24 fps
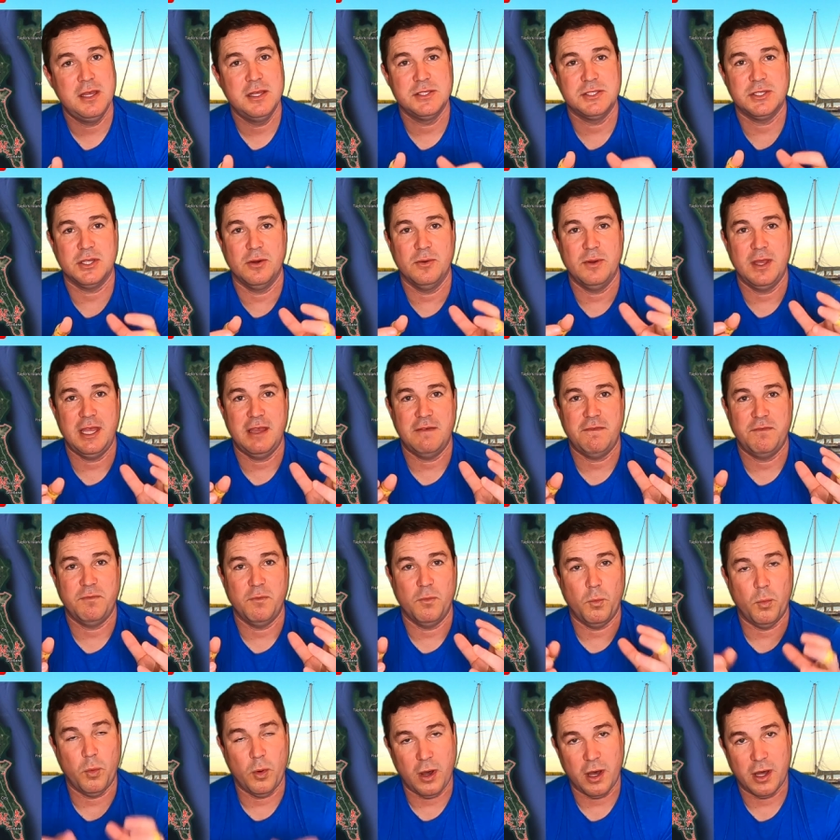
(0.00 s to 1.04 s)
So if
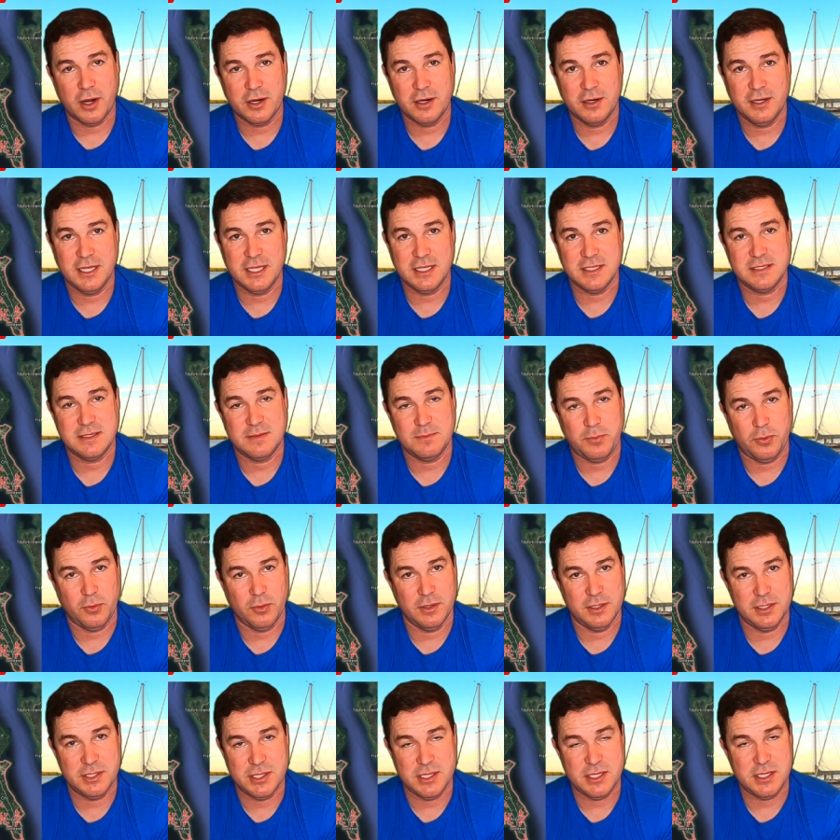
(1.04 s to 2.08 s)
water is
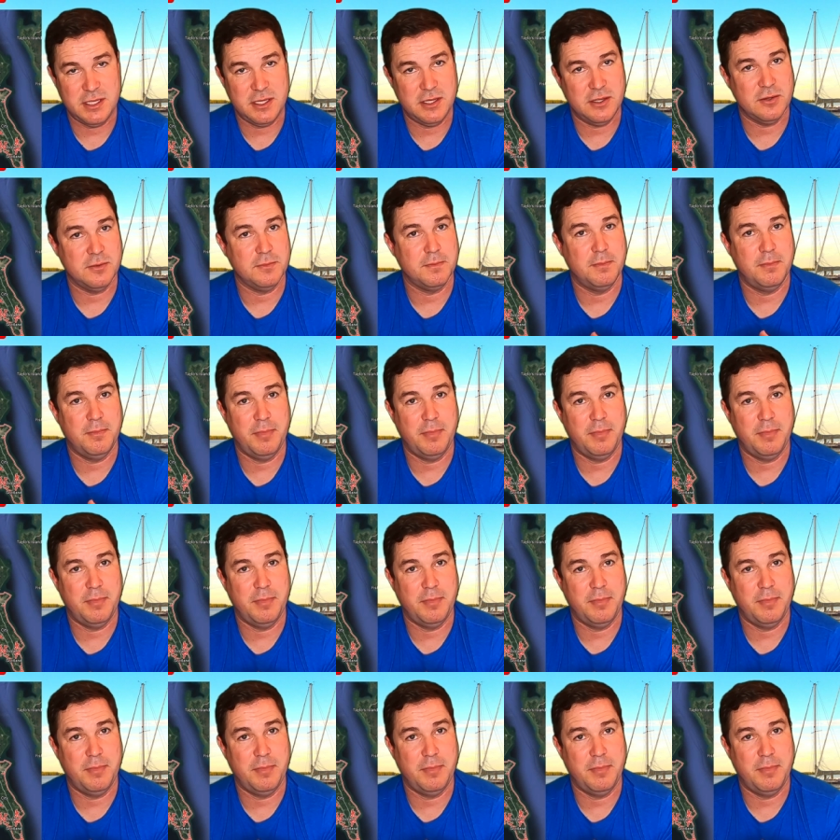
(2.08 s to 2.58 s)
important to you,